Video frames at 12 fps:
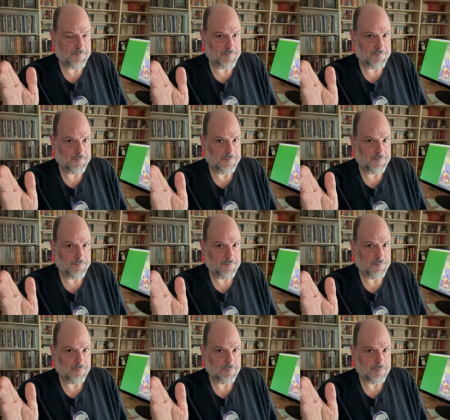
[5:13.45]

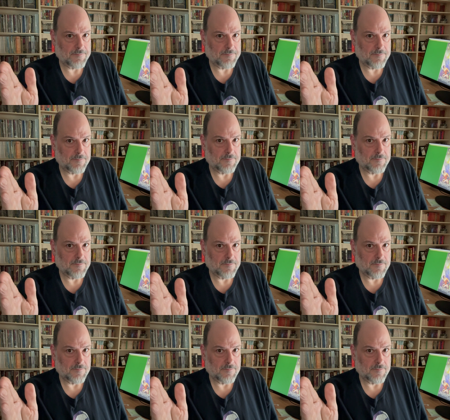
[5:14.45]

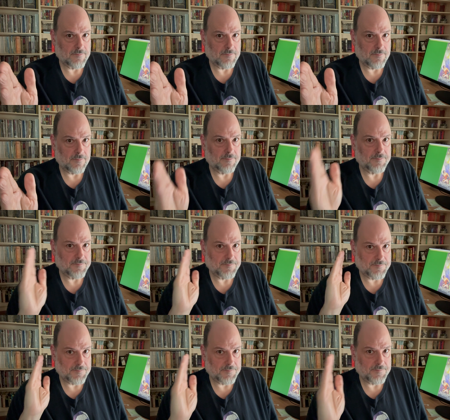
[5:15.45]

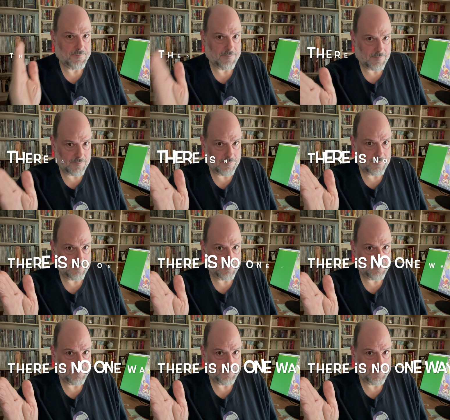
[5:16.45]

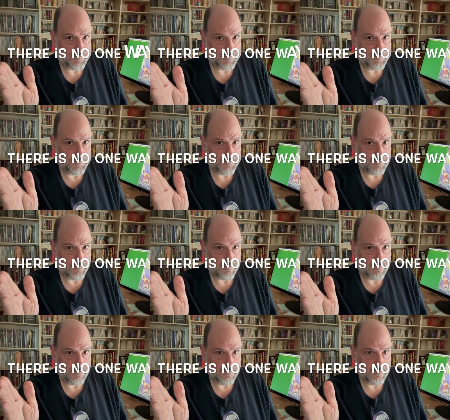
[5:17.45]

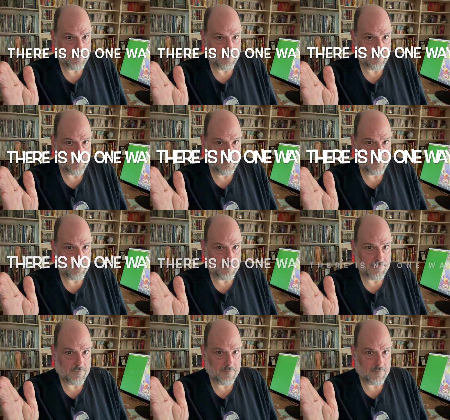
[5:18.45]

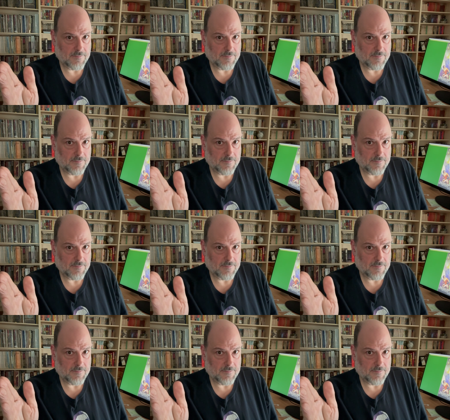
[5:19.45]
No one is speaking in this clip.